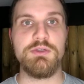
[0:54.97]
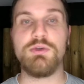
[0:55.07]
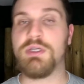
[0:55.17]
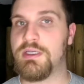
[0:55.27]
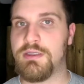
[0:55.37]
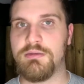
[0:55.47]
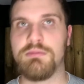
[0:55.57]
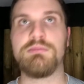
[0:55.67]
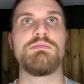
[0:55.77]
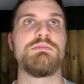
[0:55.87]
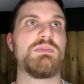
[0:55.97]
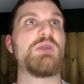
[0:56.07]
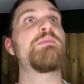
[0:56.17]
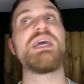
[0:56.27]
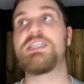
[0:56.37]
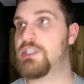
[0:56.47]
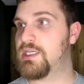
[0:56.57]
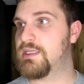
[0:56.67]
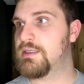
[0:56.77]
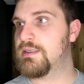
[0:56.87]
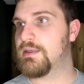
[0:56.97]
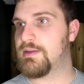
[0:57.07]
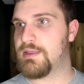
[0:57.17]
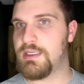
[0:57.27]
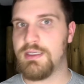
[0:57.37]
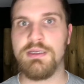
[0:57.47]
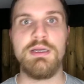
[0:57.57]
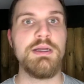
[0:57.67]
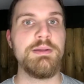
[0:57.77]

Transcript: you can imagine the